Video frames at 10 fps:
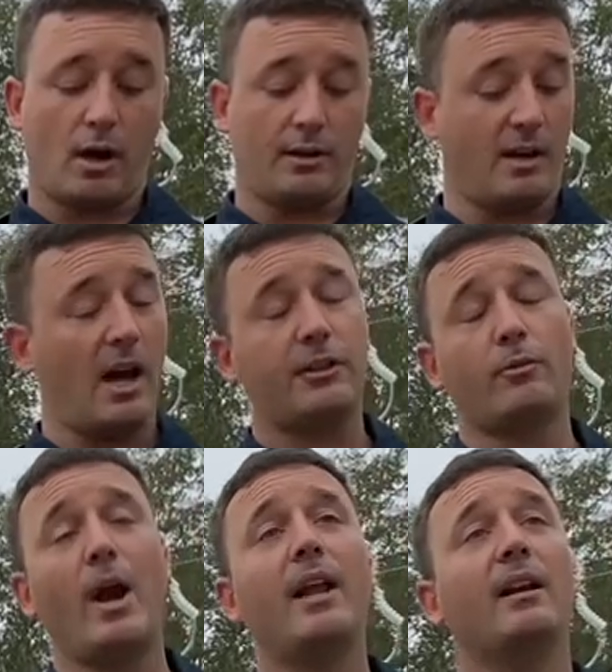Not
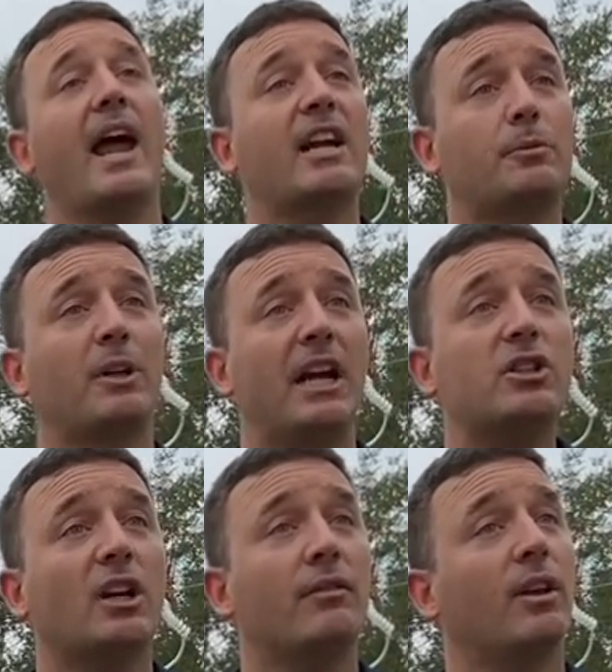threat. Explanation.
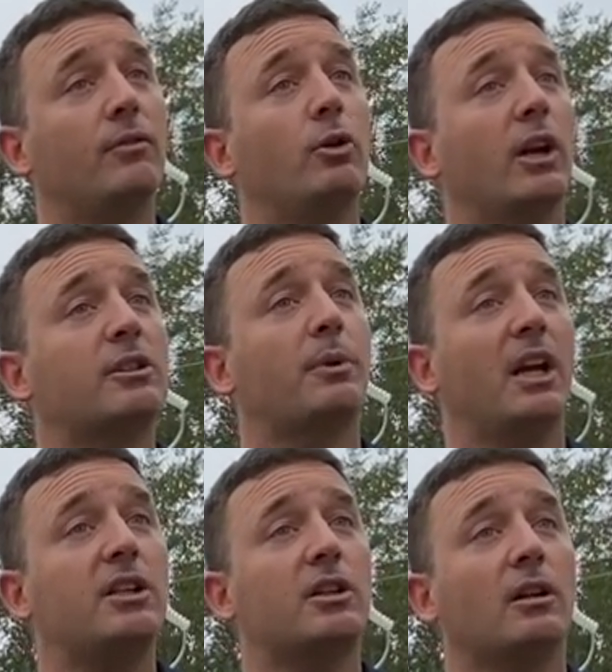I've given you an
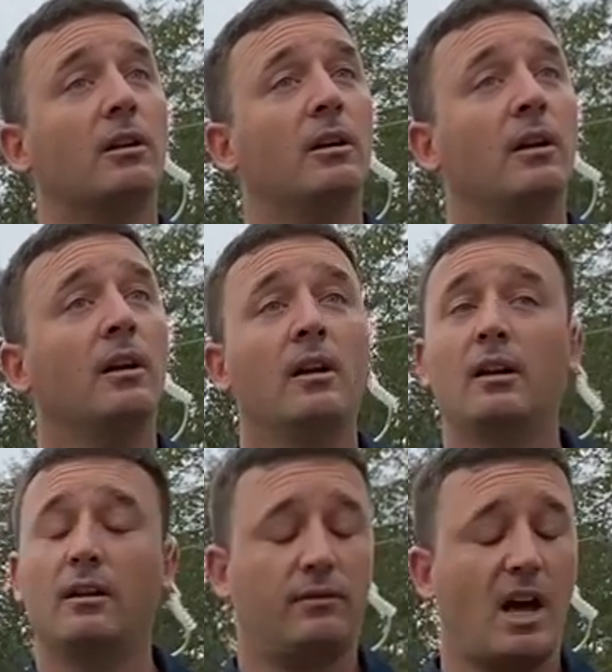explanation. No, you just said if
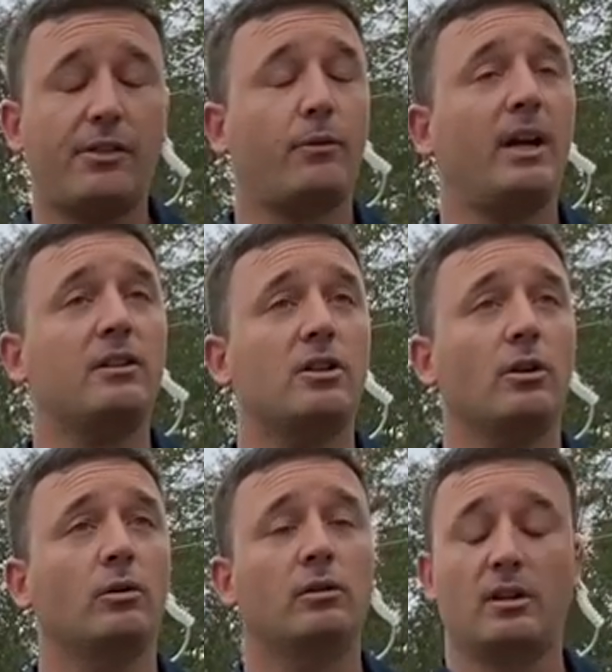I don't Not give you this, you.
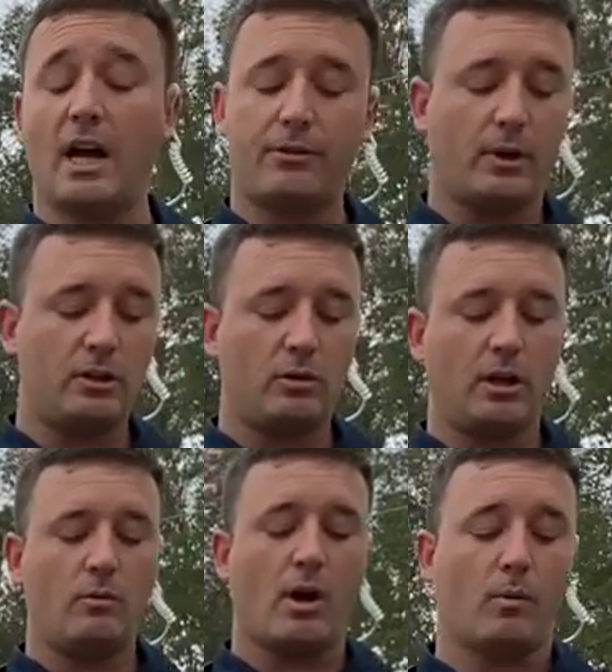if you don't give you this
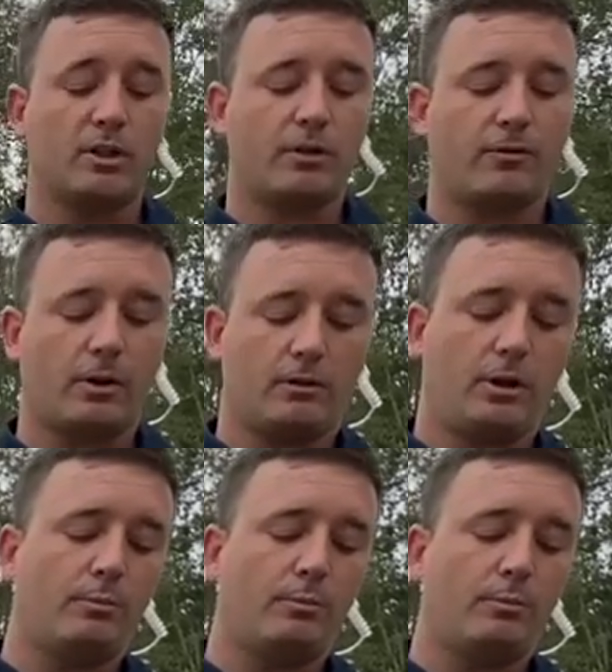anyway. information, you're going to arrest your me. Your